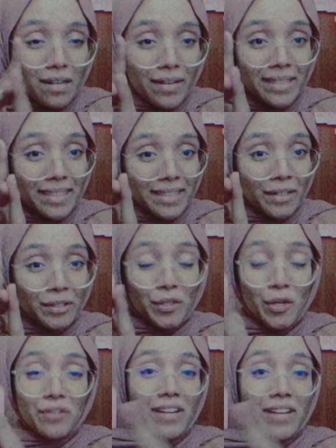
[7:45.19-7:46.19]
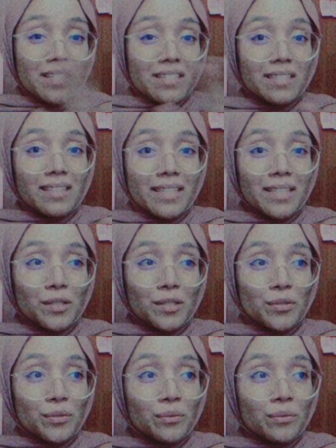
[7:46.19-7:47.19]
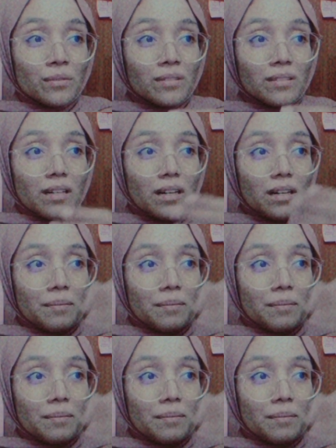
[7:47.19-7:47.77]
rent it out conventionally to